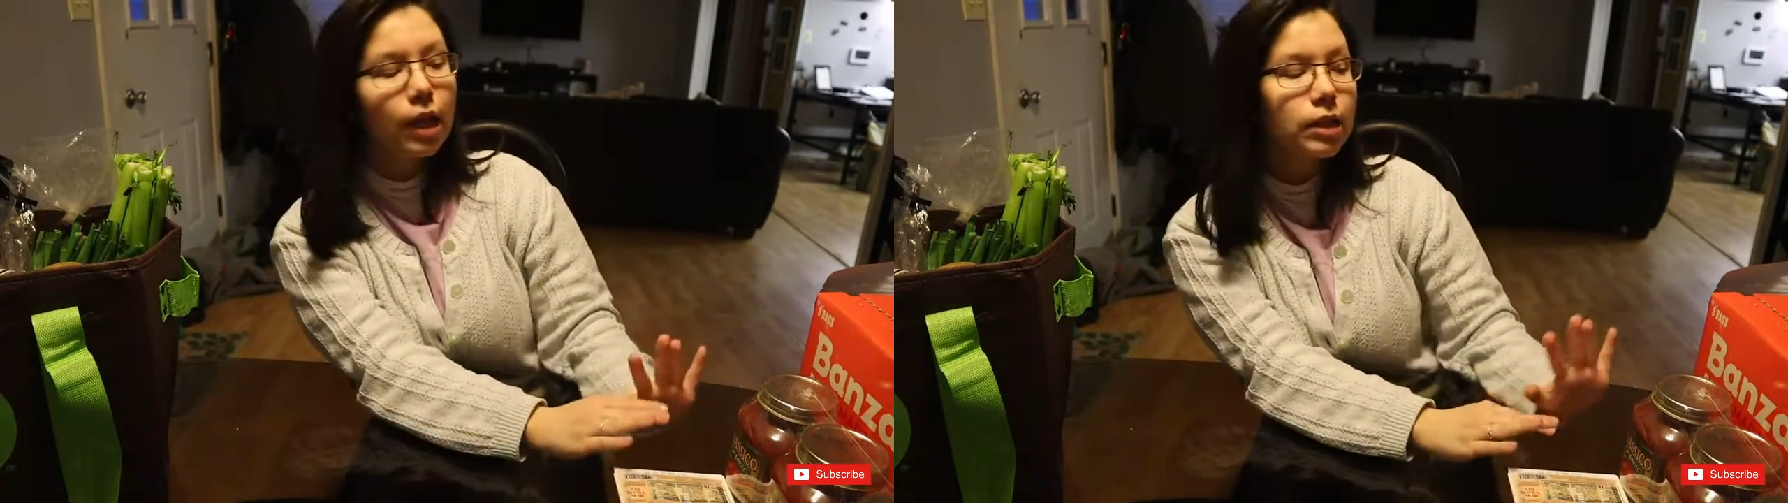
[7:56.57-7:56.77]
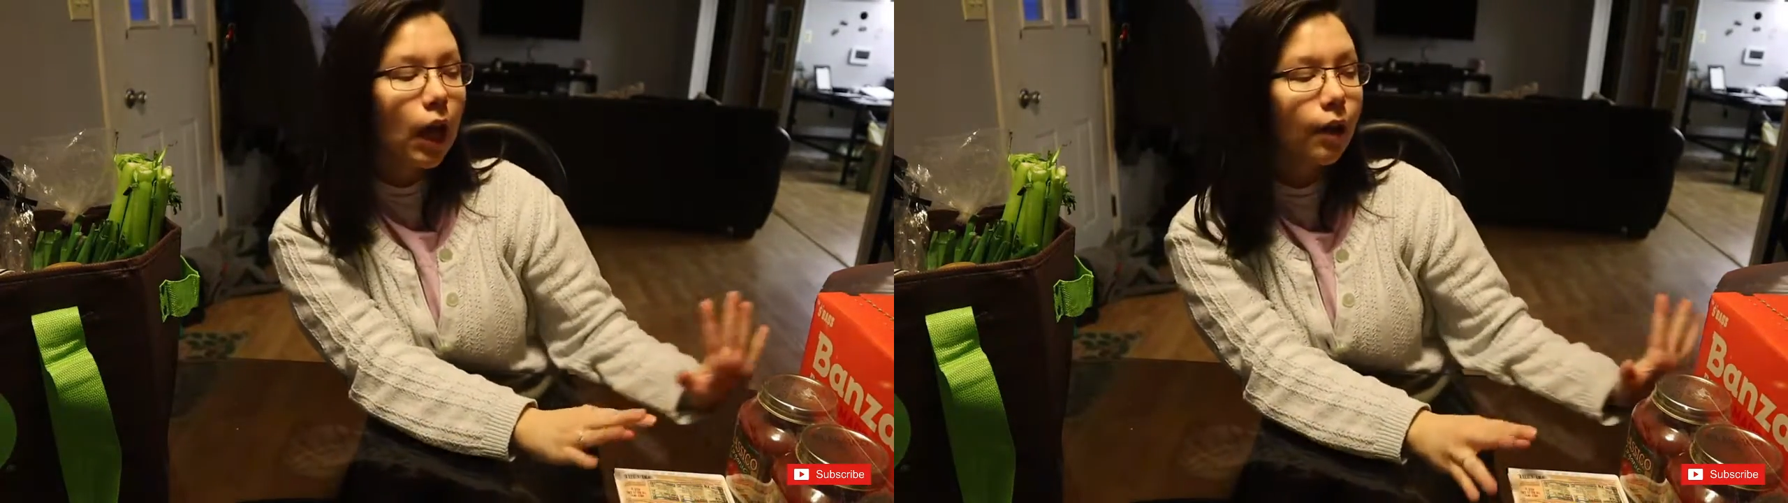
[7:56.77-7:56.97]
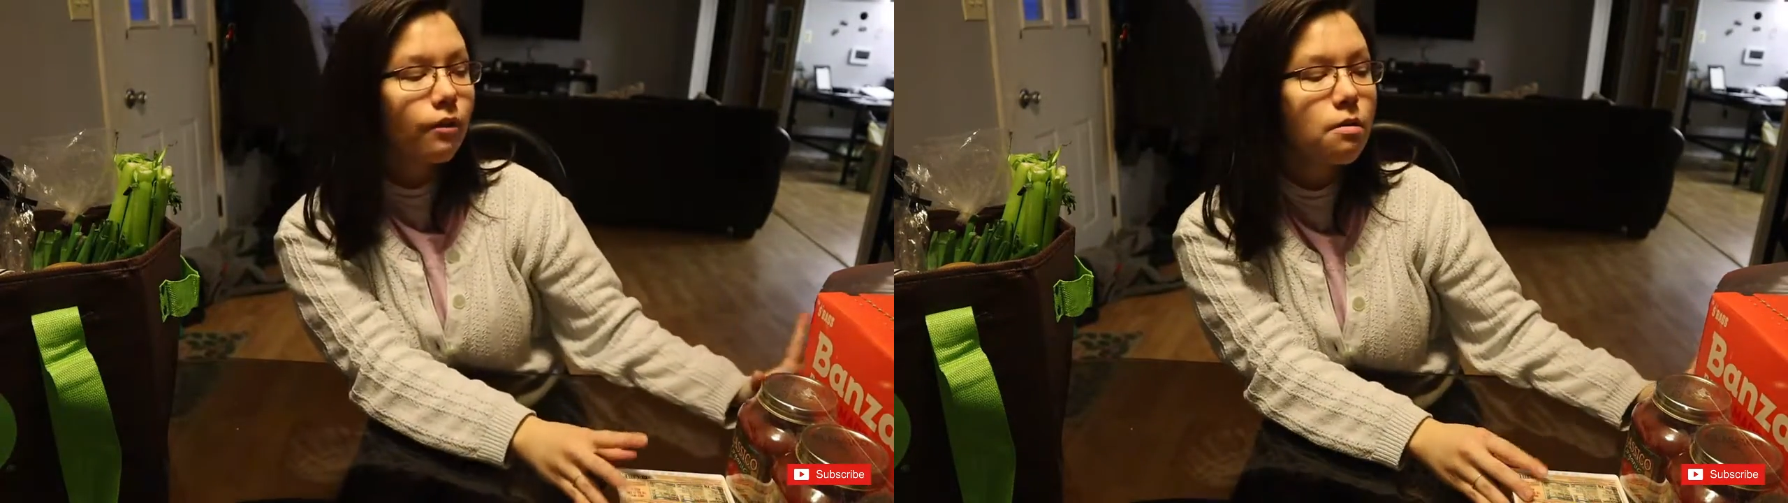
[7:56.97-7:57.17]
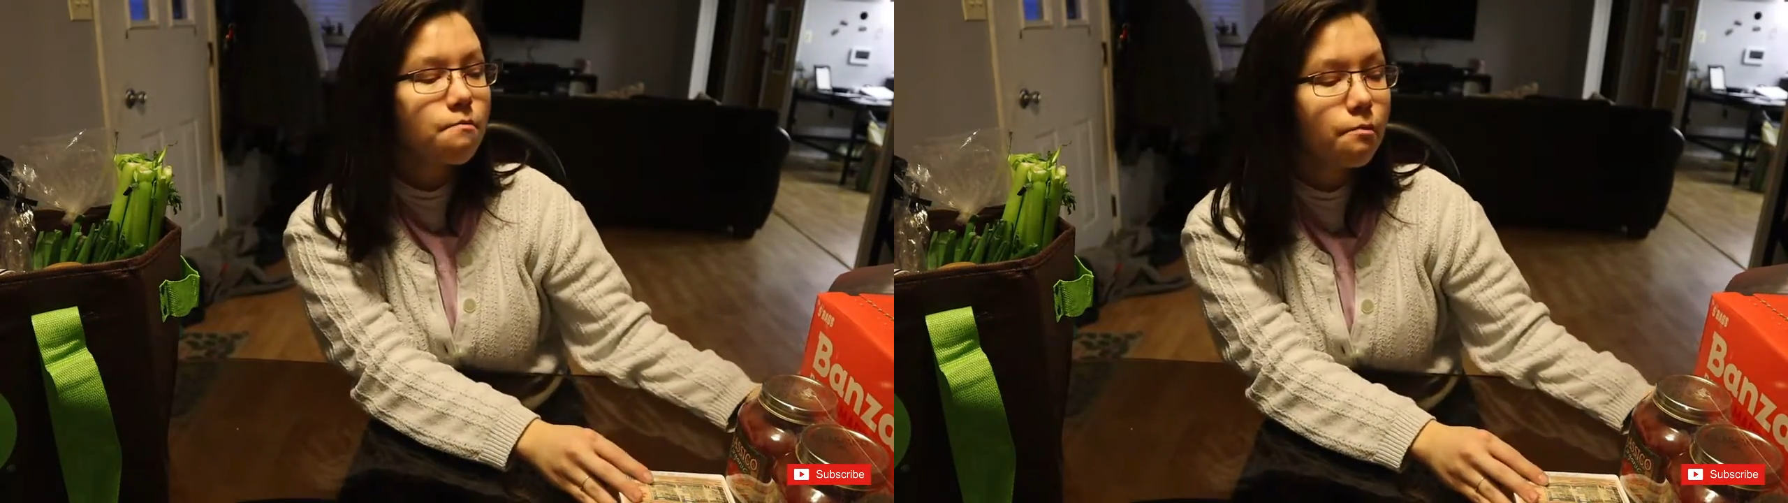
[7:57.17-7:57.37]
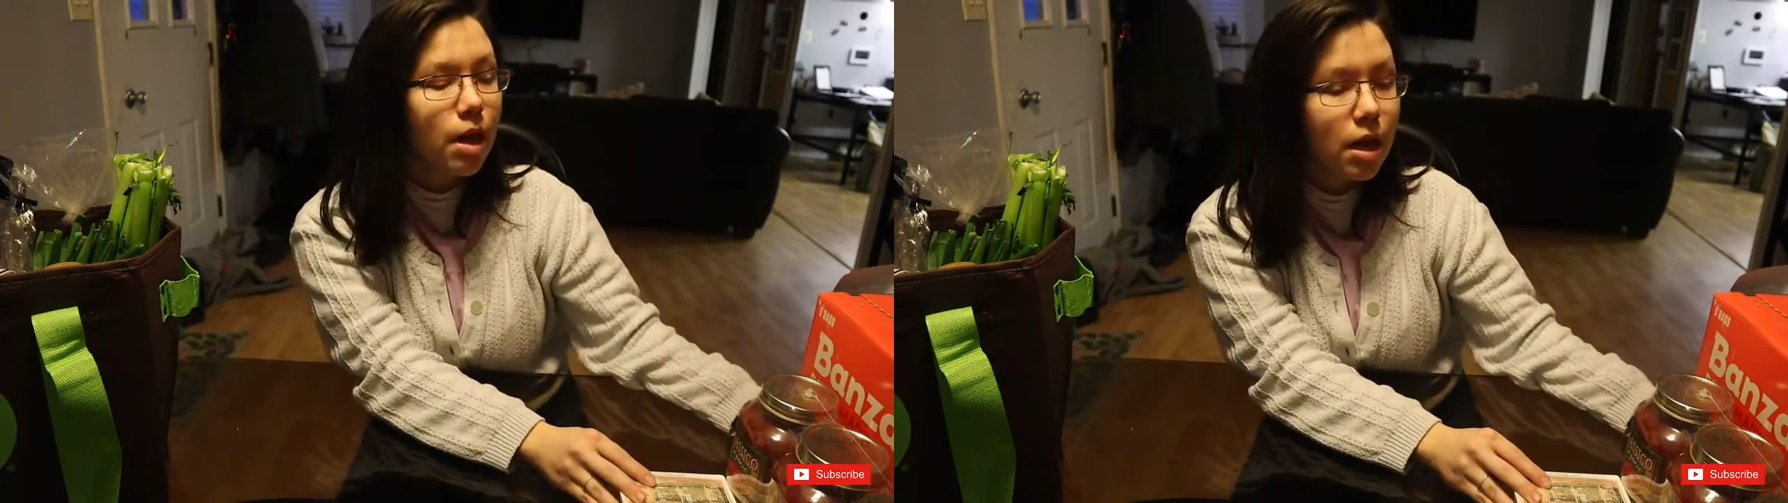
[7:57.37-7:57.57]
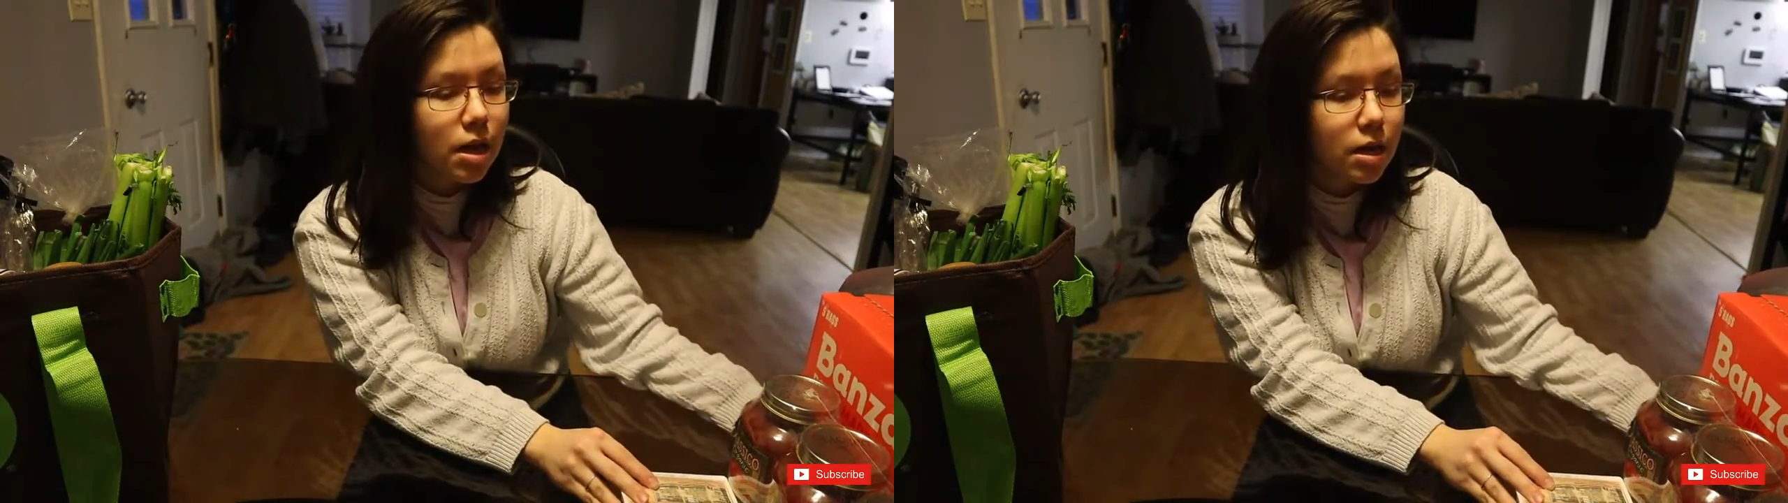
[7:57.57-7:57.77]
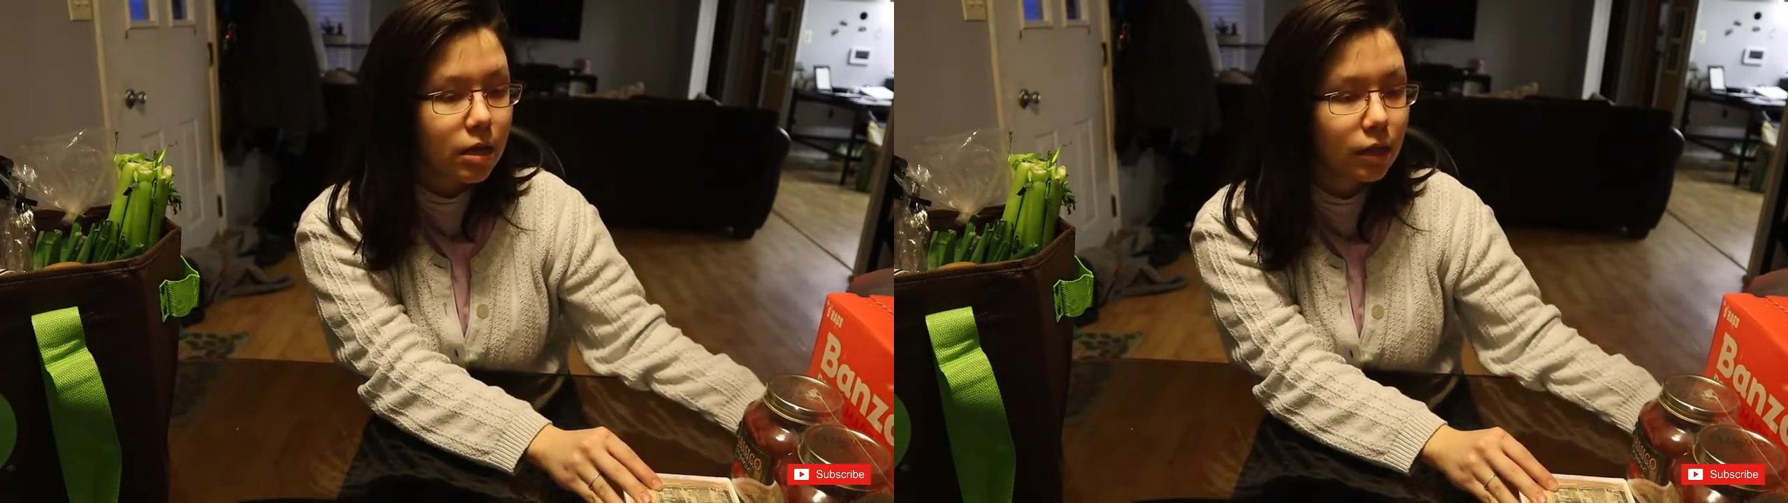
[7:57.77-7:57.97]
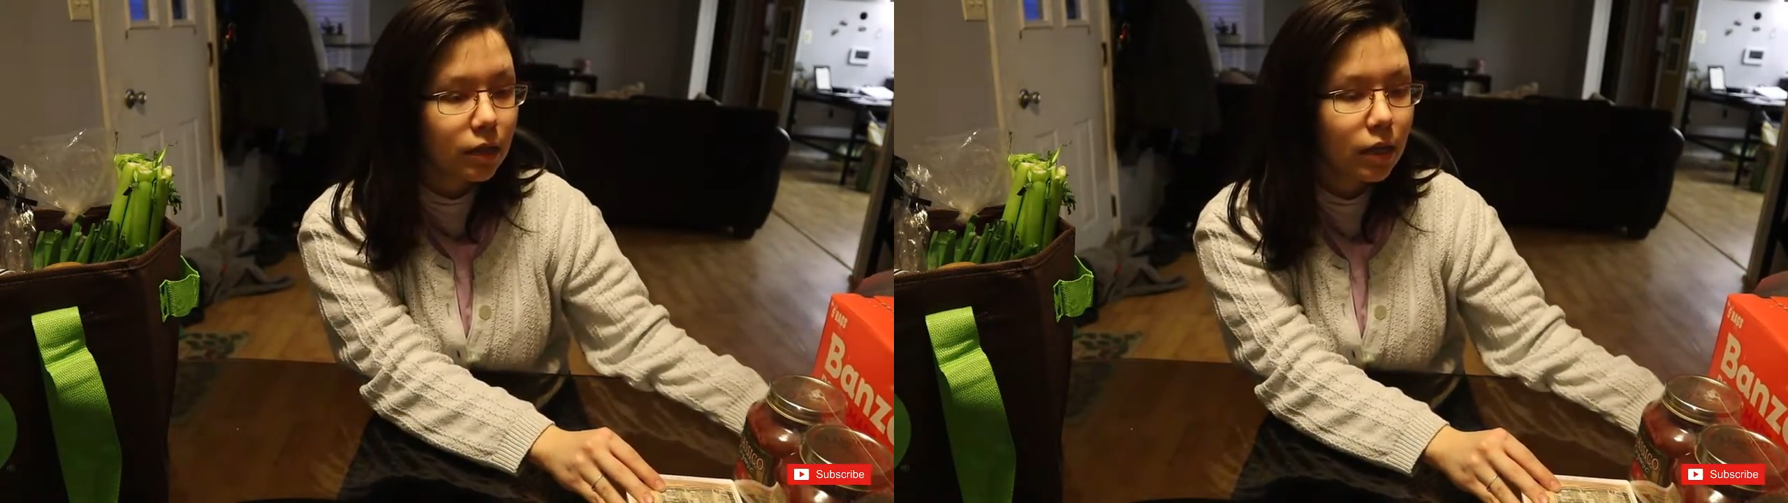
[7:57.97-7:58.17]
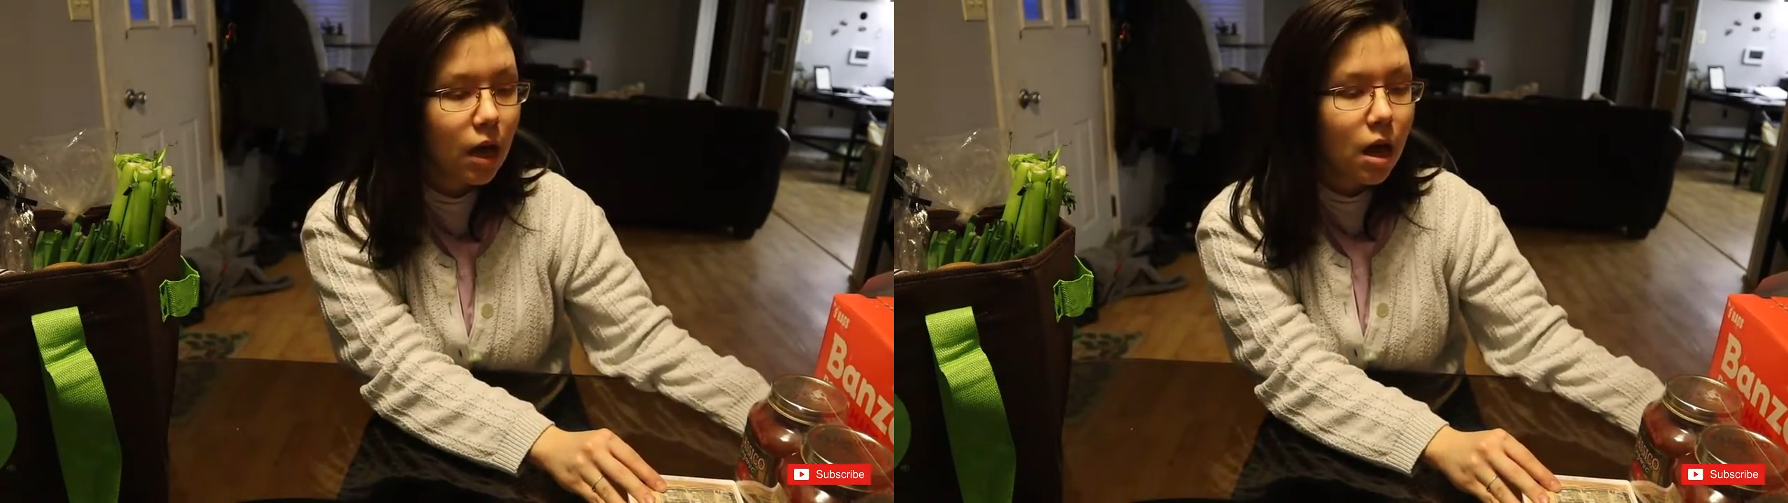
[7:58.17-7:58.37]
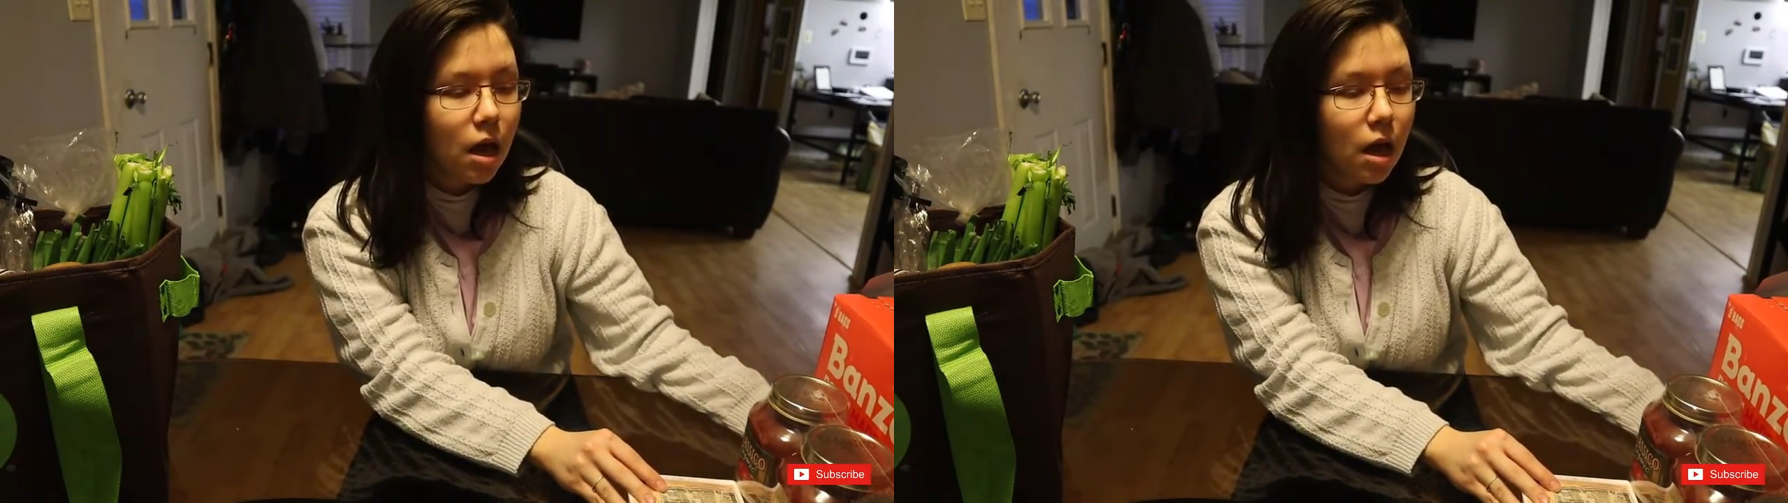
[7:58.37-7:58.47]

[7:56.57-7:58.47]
it's kind of a mess.